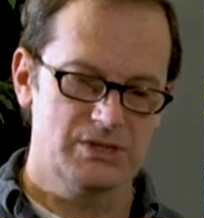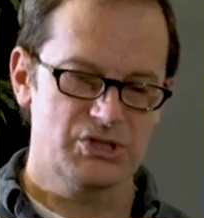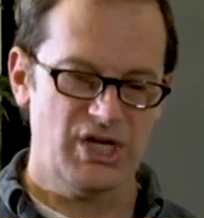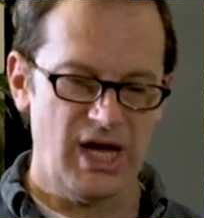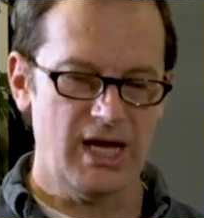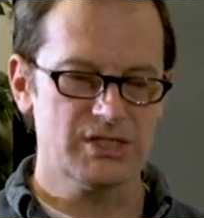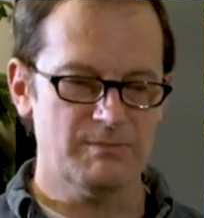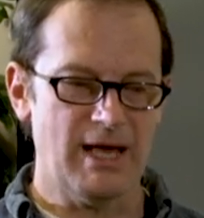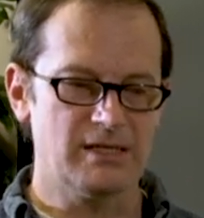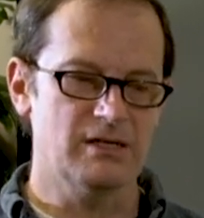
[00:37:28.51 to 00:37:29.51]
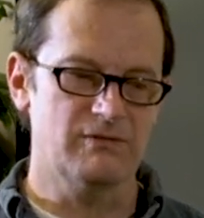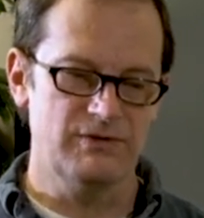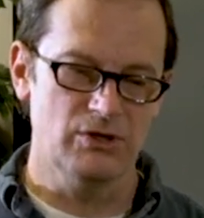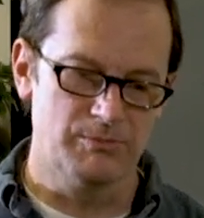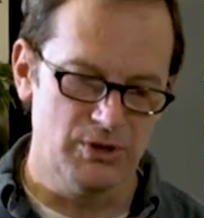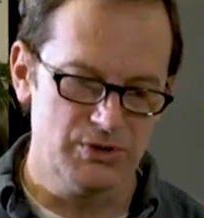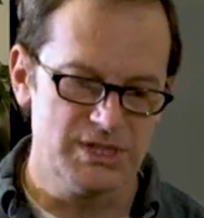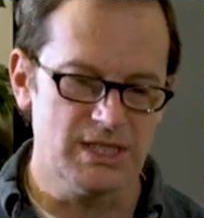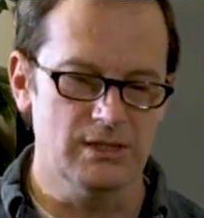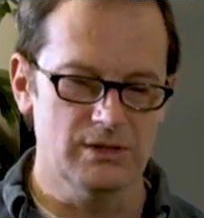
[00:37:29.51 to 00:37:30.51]
change in magnetic field
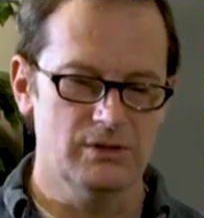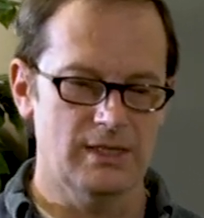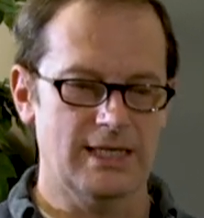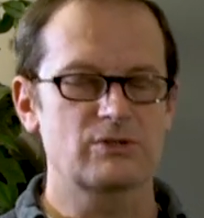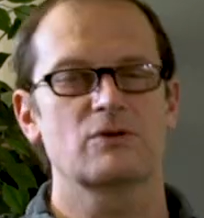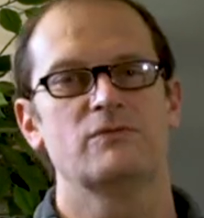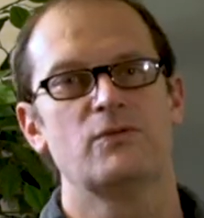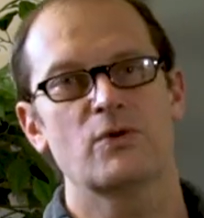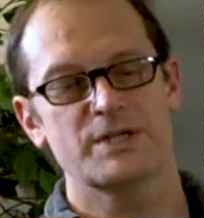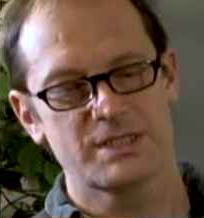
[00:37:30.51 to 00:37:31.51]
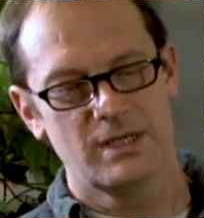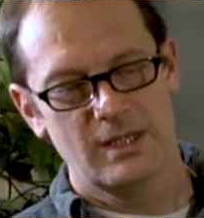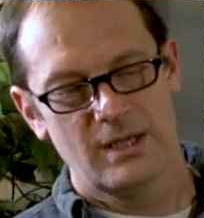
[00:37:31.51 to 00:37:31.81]
produces an electrical force.